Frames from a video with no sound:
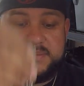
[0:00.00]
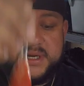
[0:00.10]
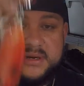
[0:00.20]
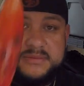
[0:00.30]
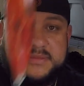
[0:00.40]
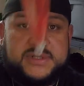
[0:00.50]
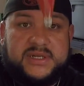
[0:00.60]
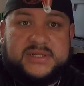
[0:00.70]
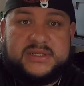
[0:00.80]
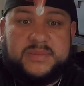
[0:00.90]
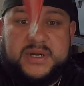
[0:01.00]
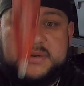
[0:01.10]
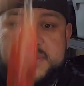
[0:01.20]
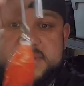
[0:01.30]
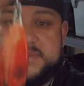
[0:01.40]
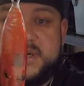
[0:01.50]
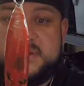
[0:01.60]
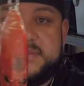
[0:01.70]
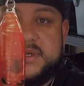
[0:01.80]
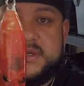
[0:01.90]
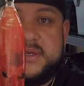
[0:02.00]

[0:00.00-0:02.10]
bottom. I say, this is the bottom, hits the bottom.